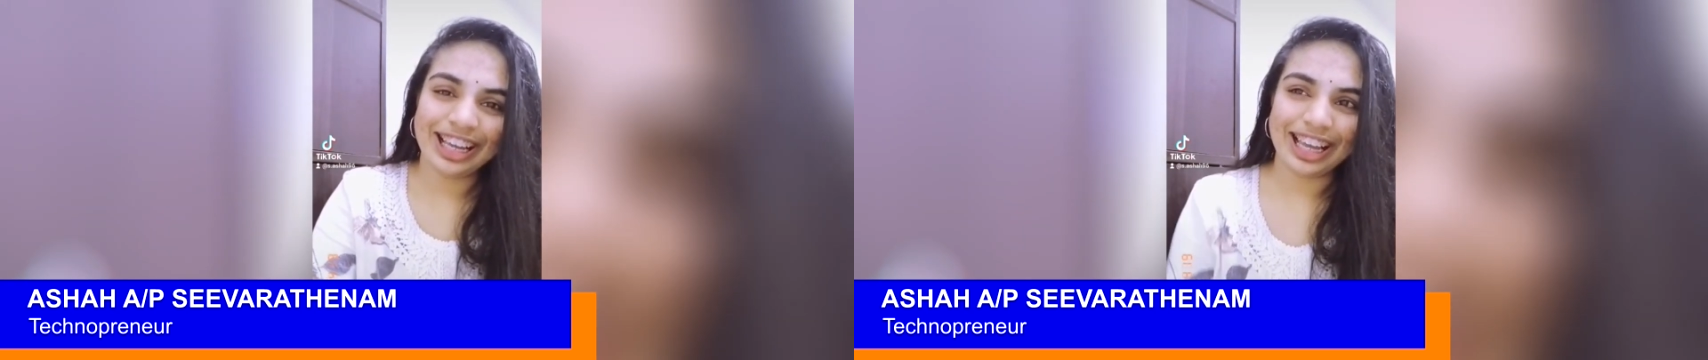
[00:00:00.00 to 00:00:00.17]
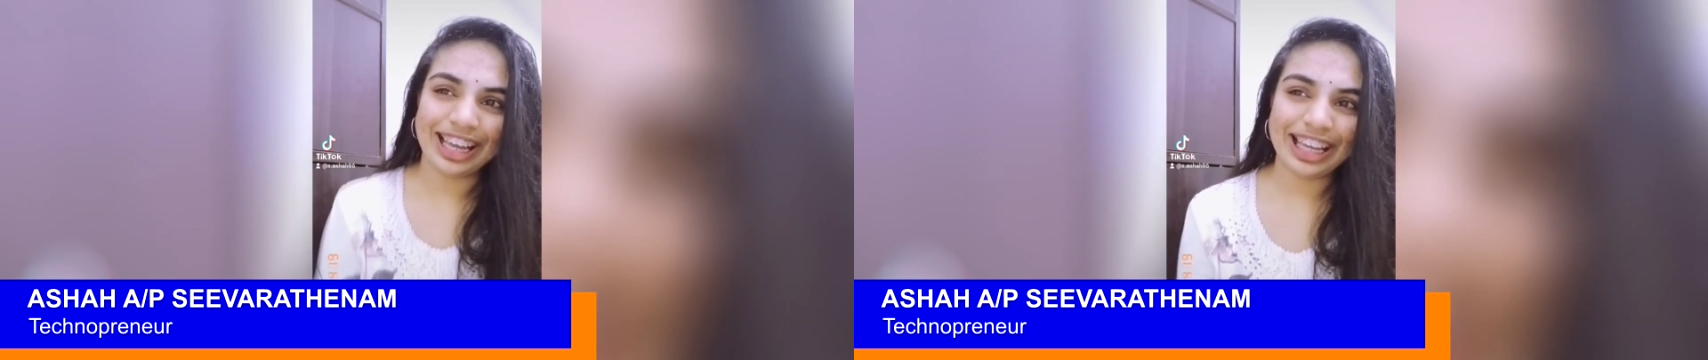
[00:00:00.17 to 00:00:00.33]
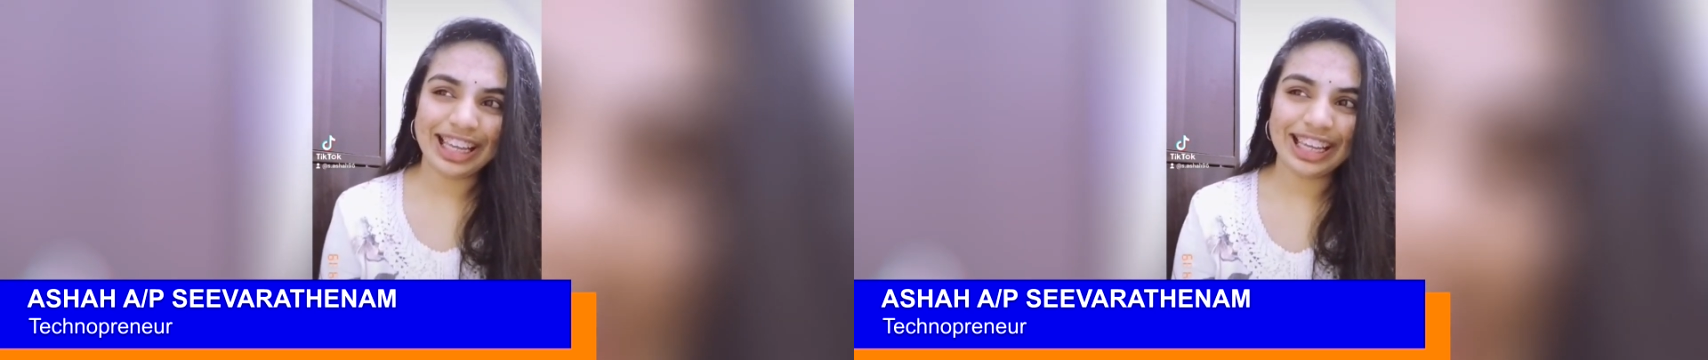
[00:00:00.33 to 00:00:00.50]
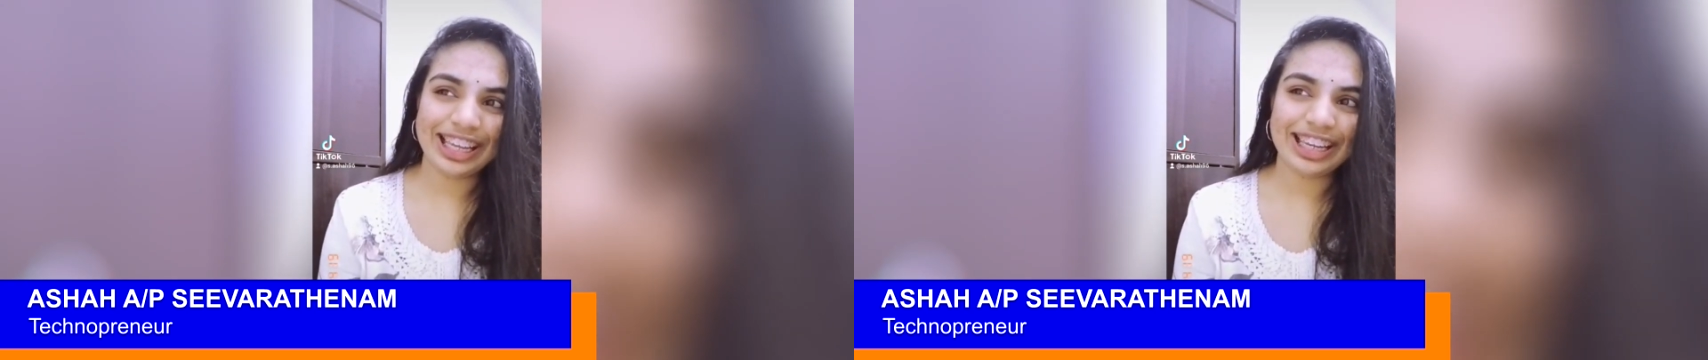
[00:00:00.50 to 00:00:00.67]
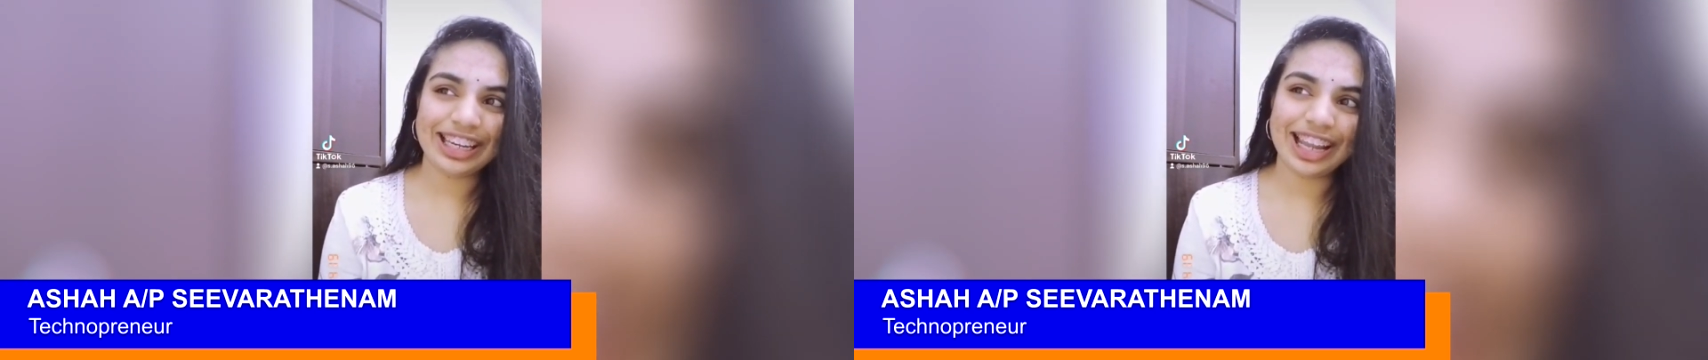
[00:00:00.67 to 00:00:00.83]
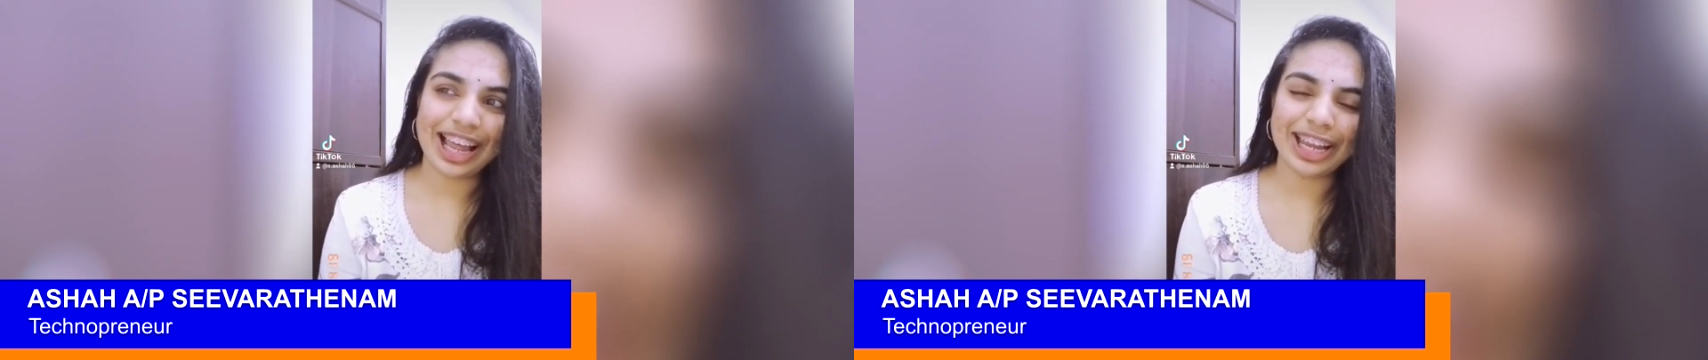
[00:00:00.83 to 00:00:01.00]

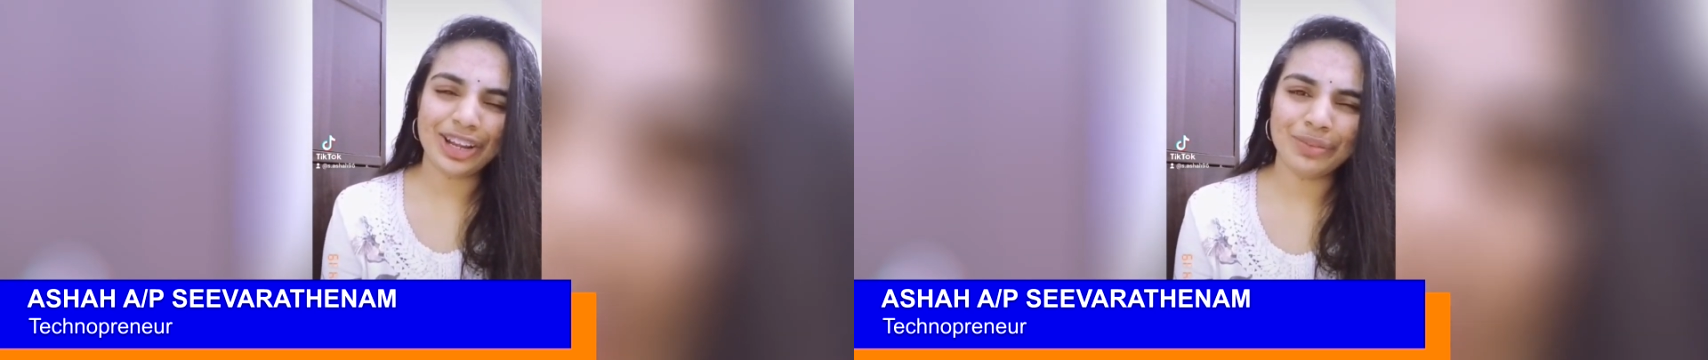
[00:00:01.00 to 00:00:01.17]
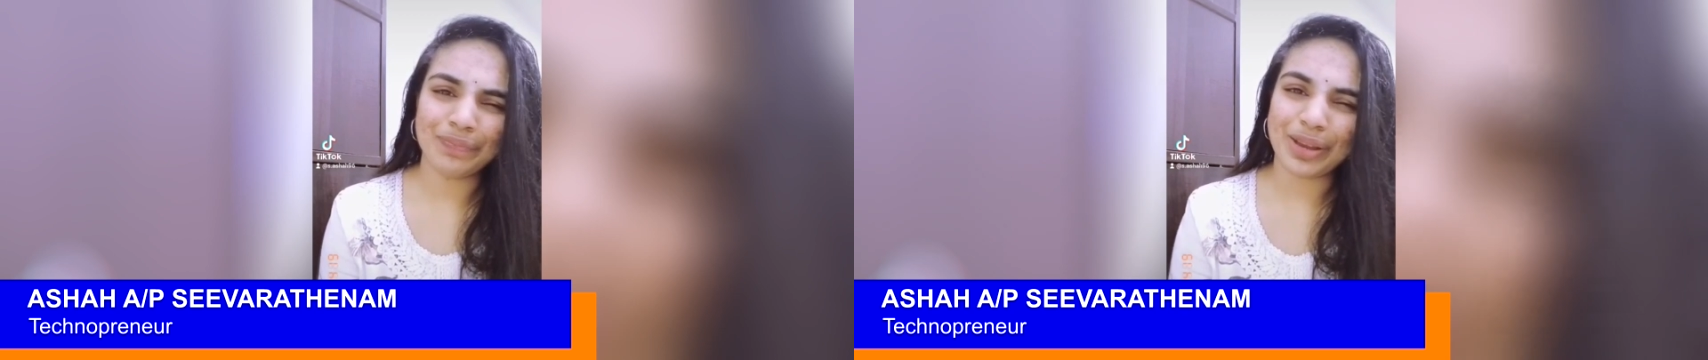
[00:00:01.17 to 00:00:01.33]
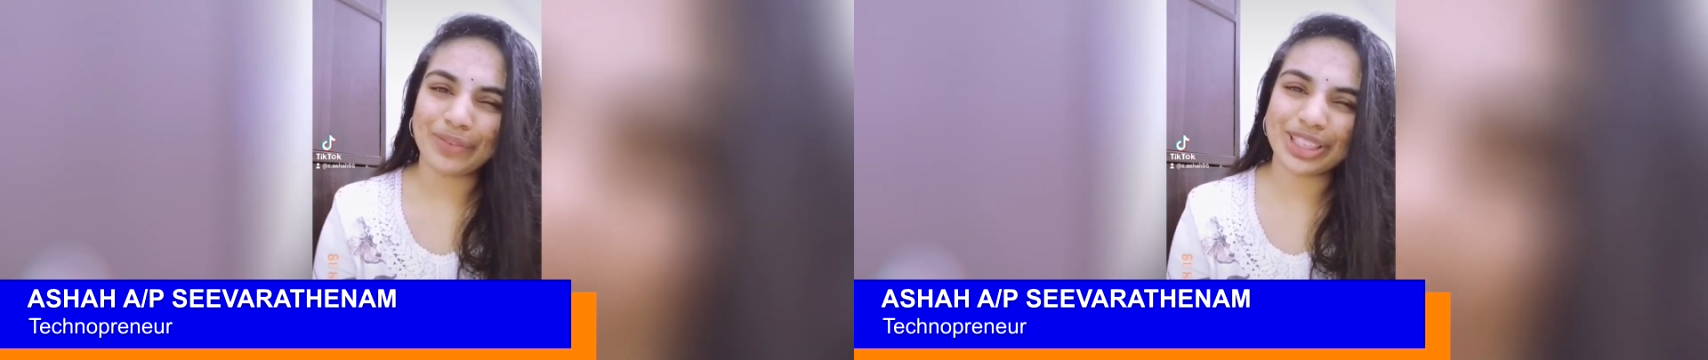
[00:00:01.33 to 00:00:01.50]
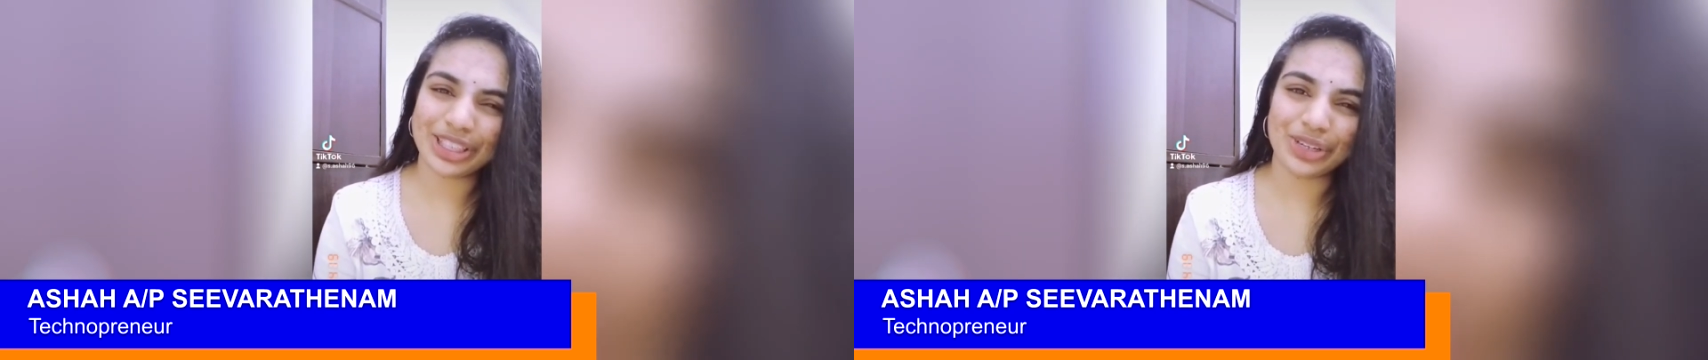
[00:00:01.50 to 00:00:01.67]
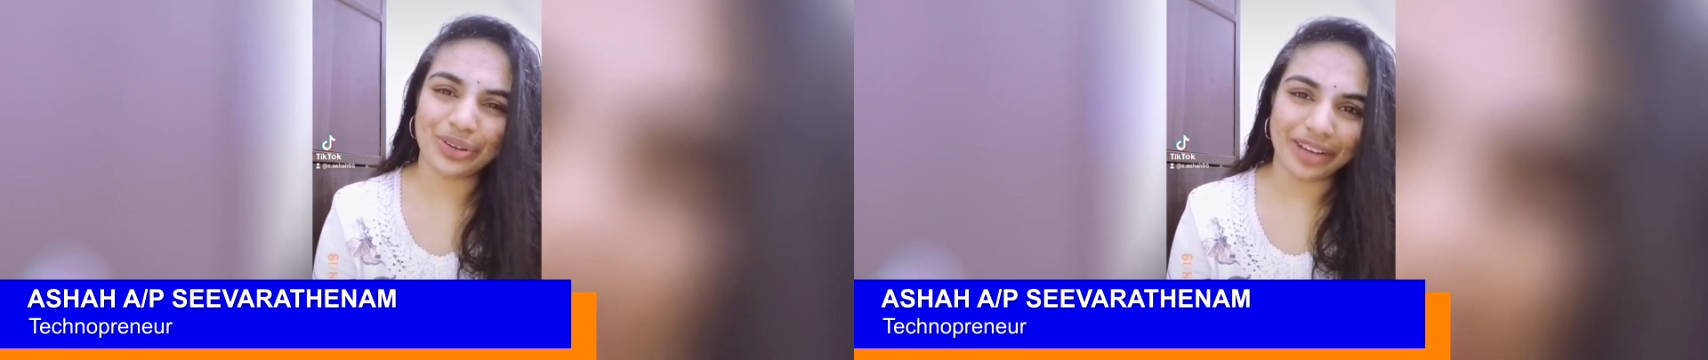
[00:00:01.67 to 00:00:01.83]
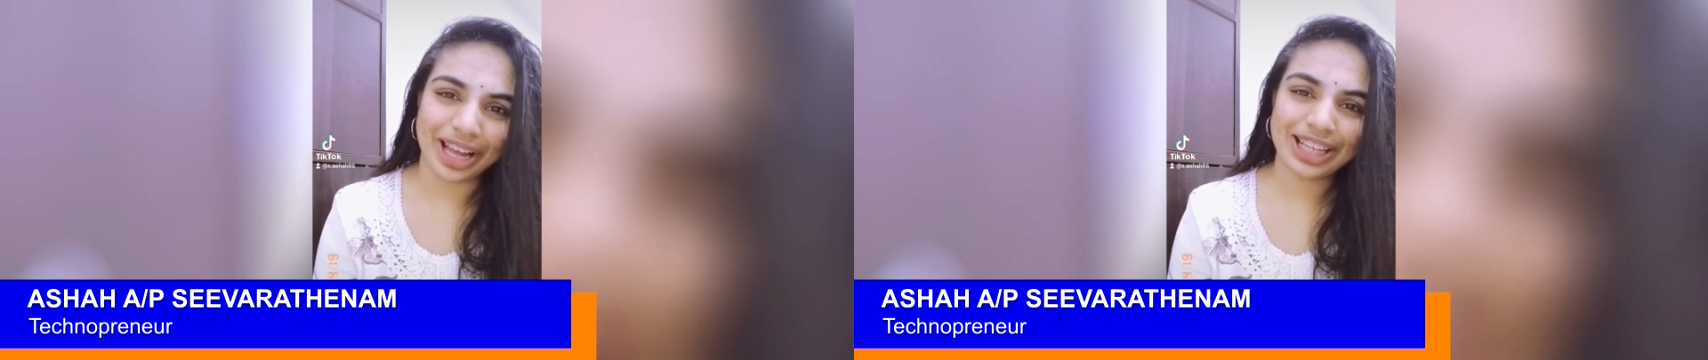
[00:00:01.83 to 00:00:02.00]
and I got my
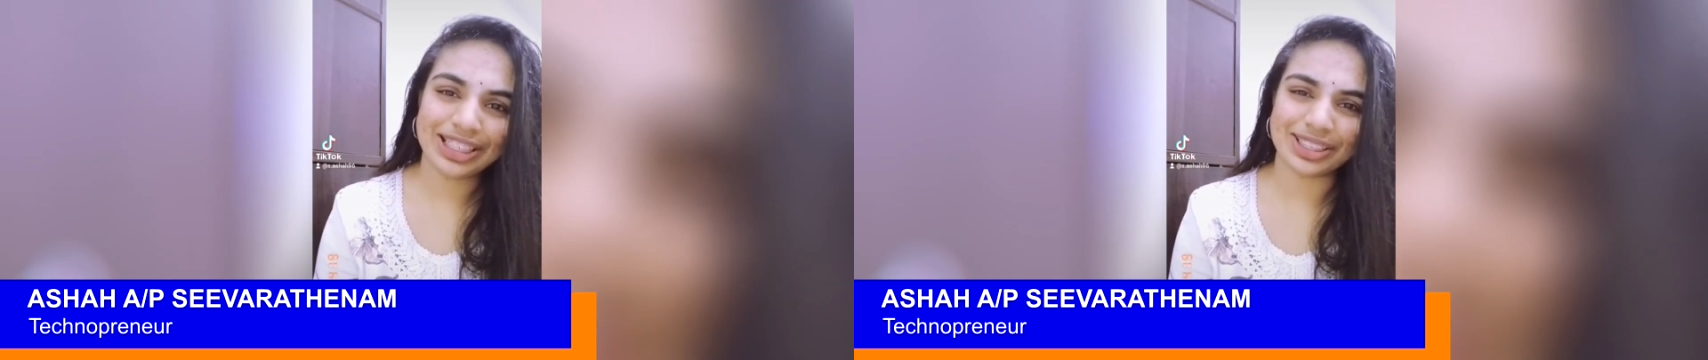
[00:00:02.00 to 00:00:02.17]
Sinovac.